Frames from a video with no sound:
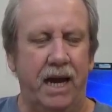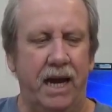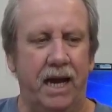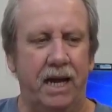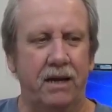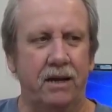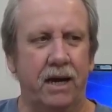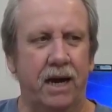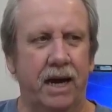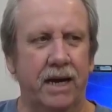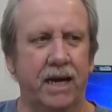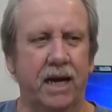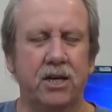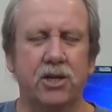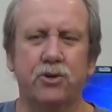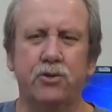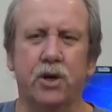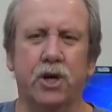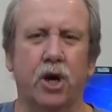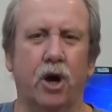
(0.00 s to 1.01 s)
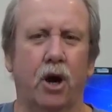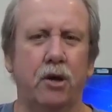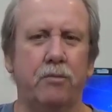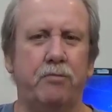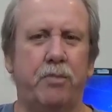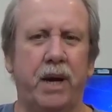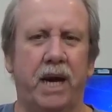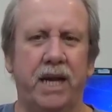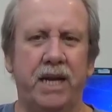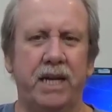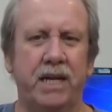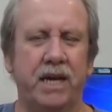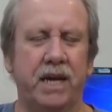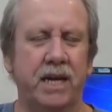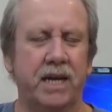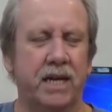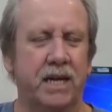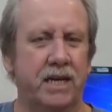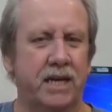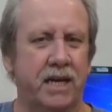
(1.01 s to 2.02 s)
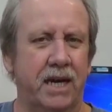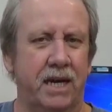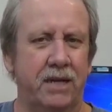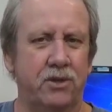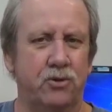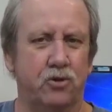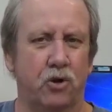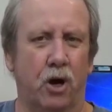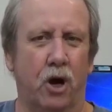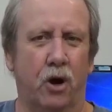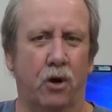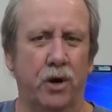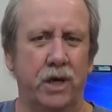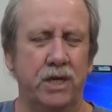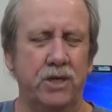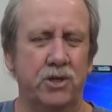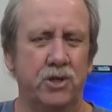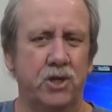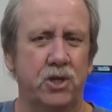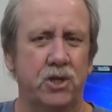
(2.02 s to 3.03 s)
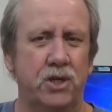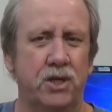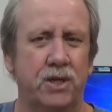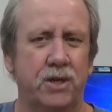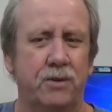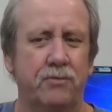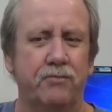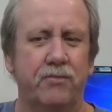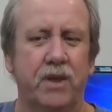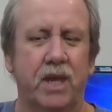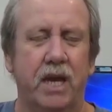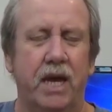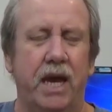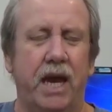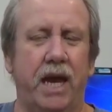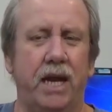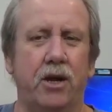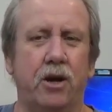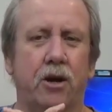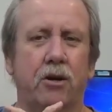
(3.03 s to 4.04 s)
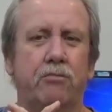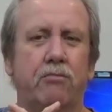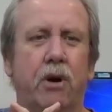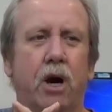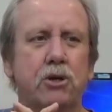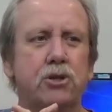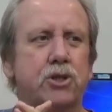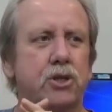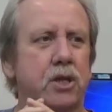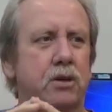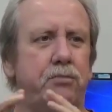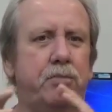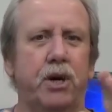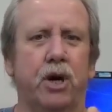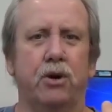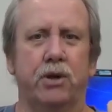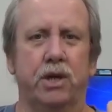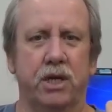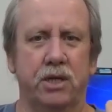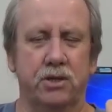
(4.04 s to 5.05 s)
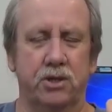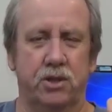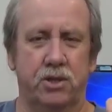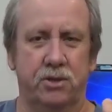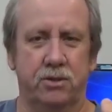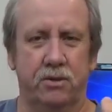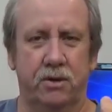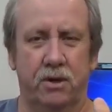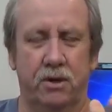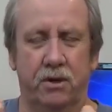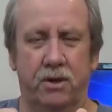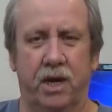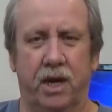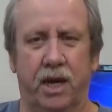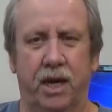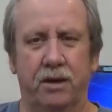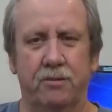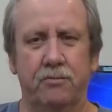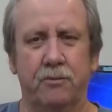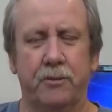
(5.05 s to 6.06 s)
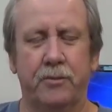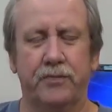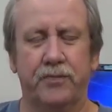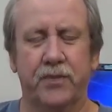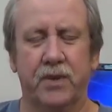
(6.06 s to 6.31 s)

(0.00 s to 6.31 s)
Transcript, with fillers: I, I guess you would call it pen and ink drawings. And they're mostly buildings, okay?